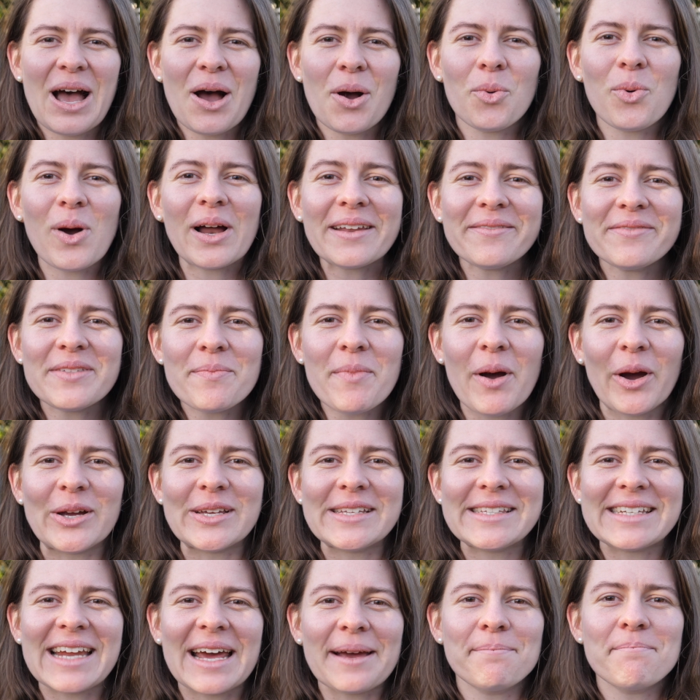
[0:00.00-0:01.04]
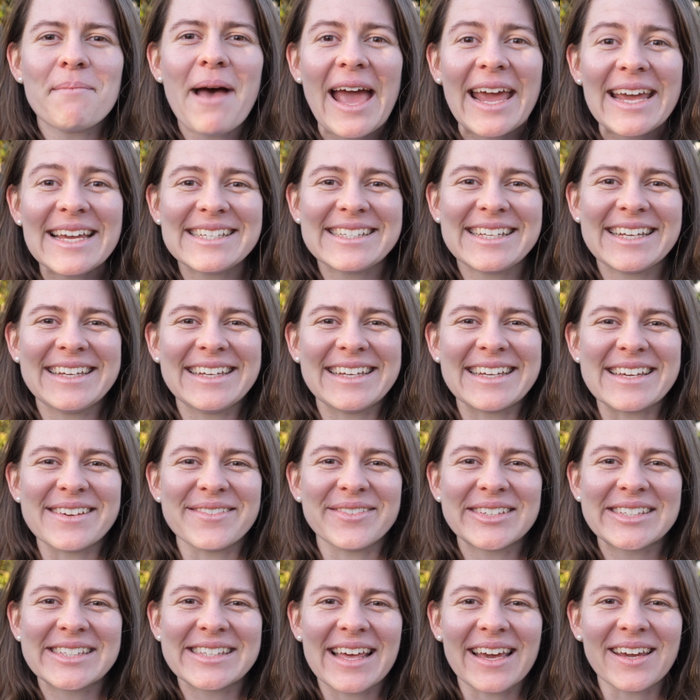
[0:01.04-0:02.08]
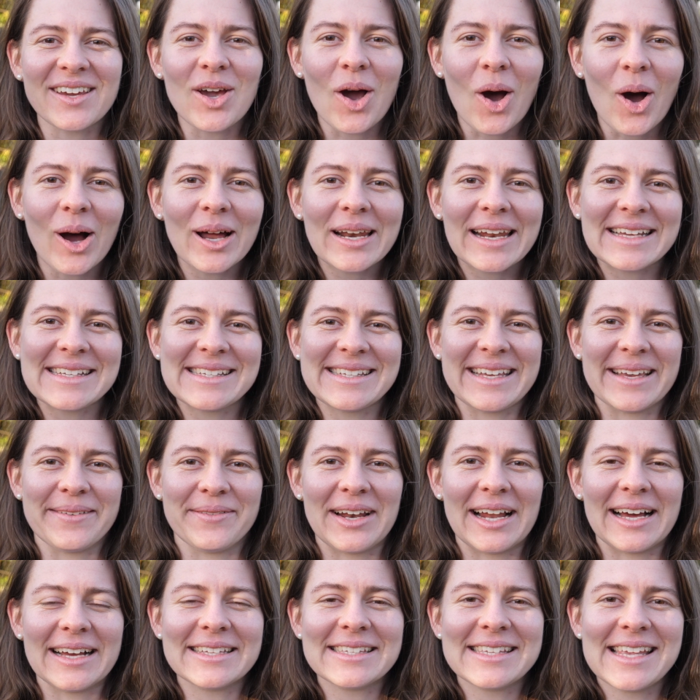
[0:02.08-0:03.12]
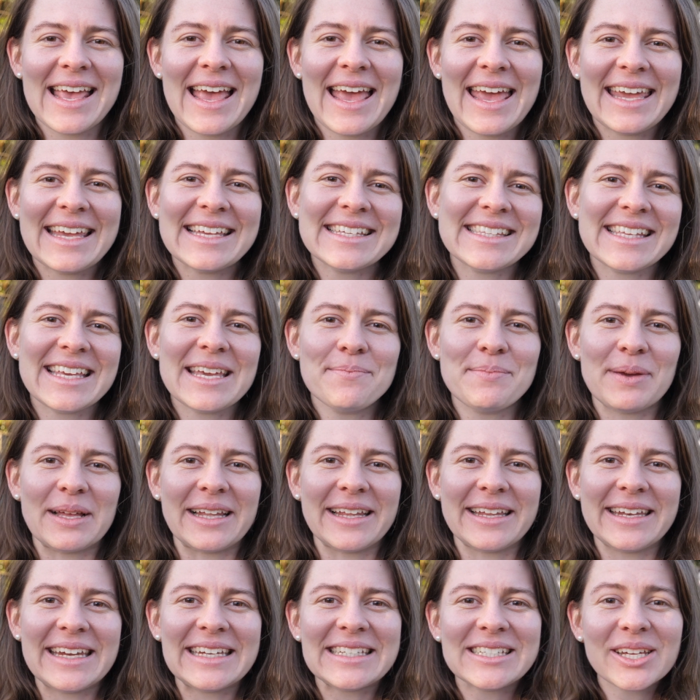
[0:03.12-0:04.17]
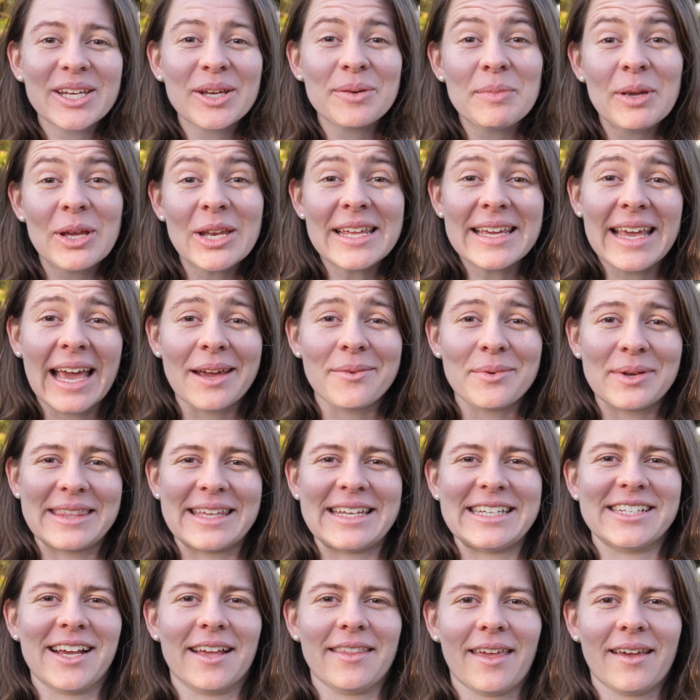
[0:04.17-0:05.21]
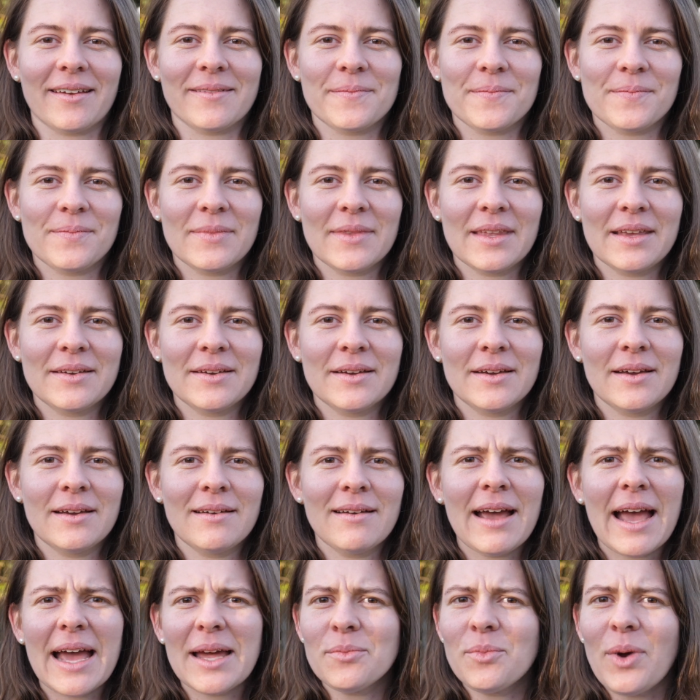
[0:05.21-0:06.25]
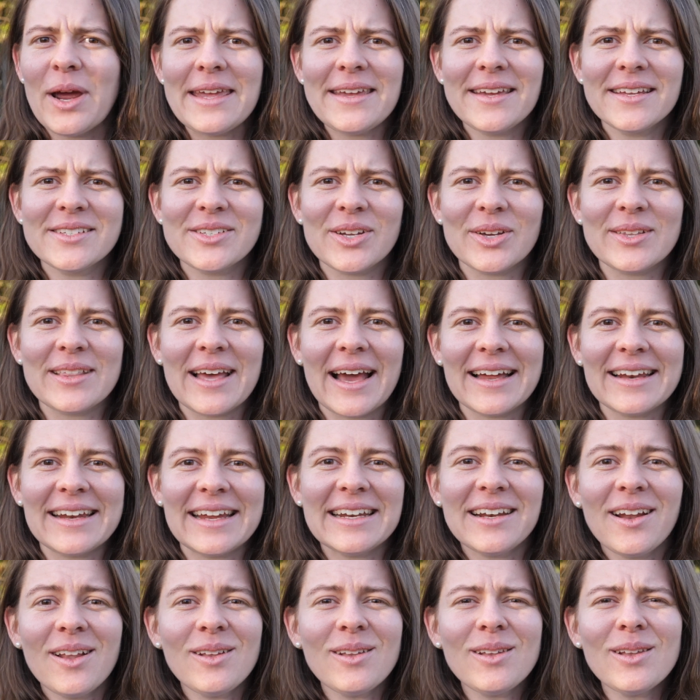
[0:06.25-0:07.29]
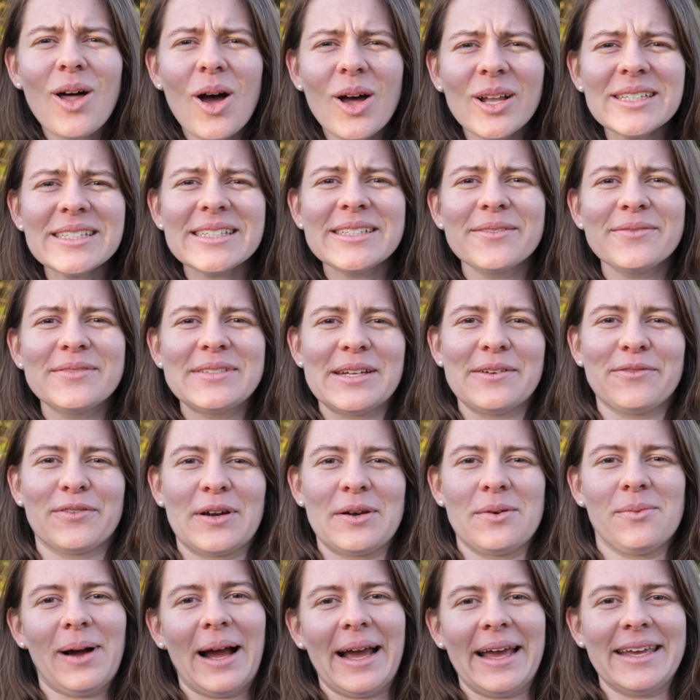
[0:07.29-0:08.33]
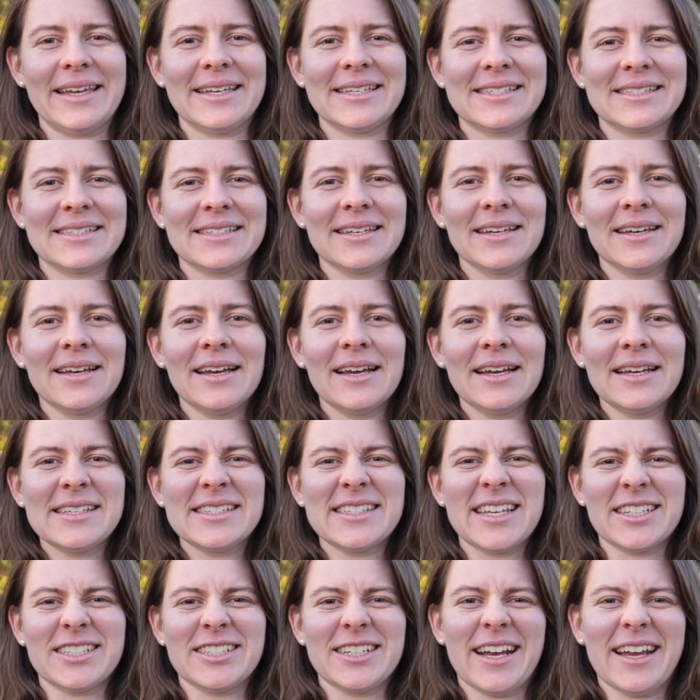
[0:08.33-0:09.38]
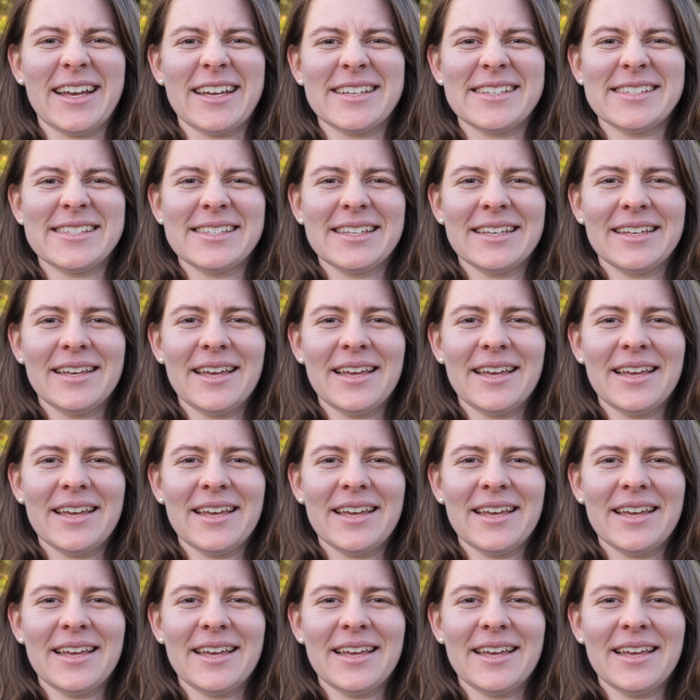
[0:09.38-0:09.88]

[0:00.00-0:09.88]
One of the most amazing gifts that God has given us is the ability to communicate with each other. And we can do that in lots of different ways, such as